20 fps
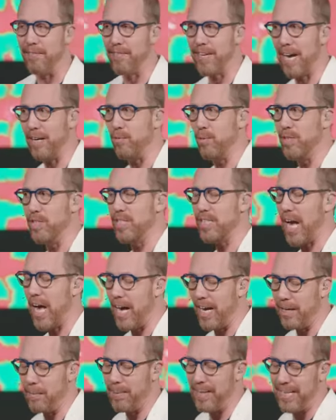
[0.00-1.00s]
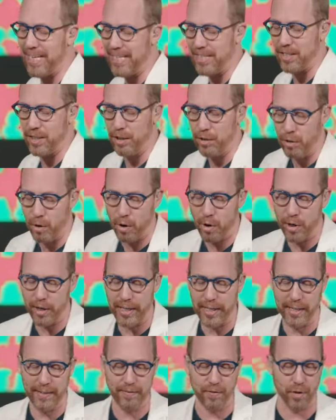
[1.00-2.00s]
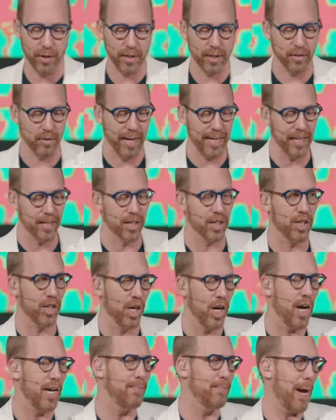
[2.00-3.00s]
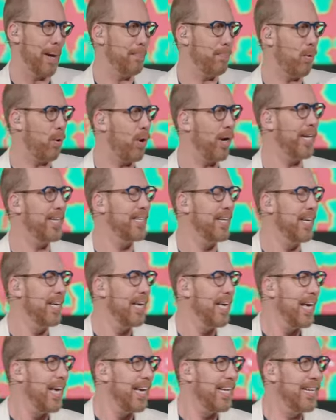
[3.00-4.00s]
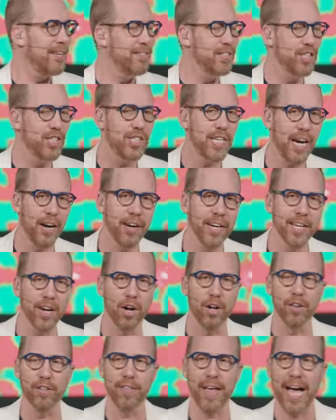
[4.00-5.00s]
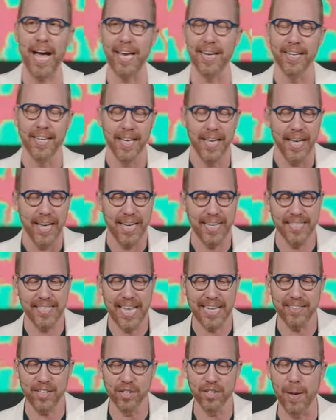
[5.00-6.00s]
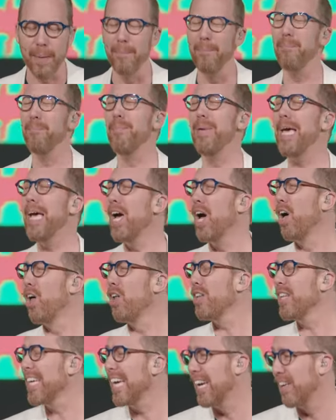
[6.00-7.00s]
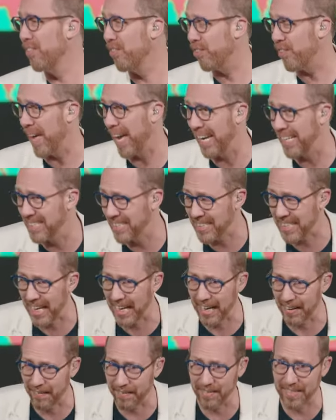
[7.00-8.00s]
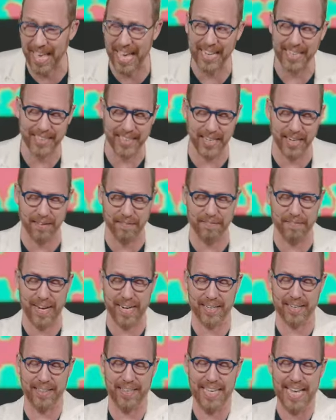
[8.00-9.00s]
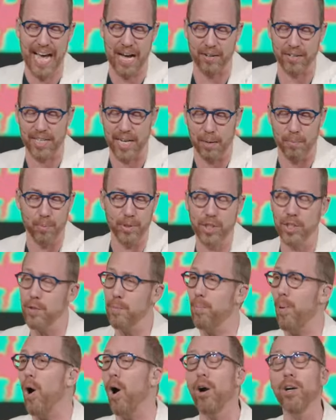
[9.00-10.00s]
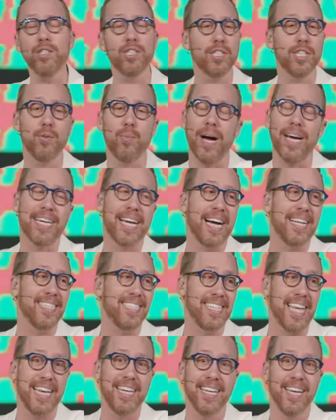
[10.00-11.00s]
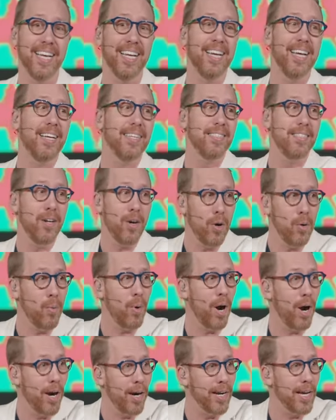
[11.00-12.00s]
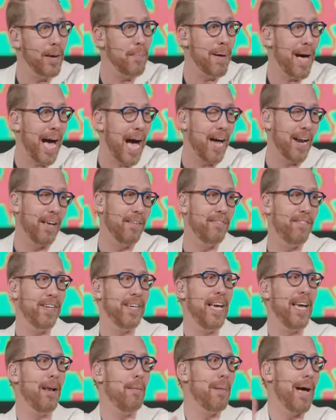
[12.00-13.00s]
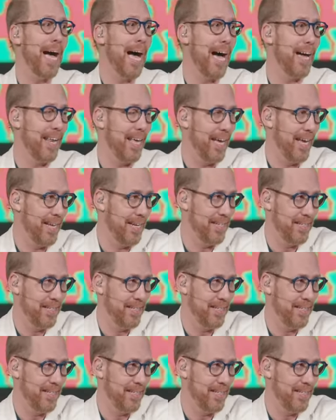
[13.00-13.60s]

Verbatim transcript: God was timing his glory for a greater good. My point, and even sharing all of that, is that there's a million things can, that can affect the outcome, which is partially why God said, don't worry about it, forget about it.